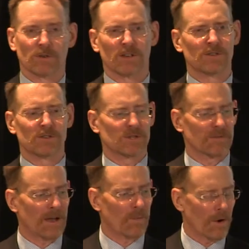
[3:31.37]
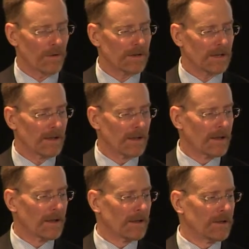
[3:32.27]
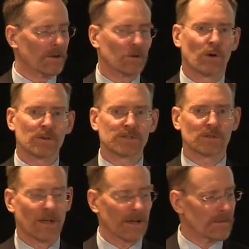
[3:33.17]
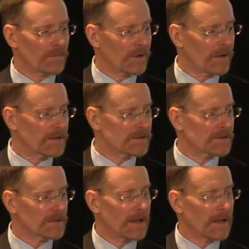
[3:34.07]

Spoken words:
you've got issues around warranty, you've got costs around compliance.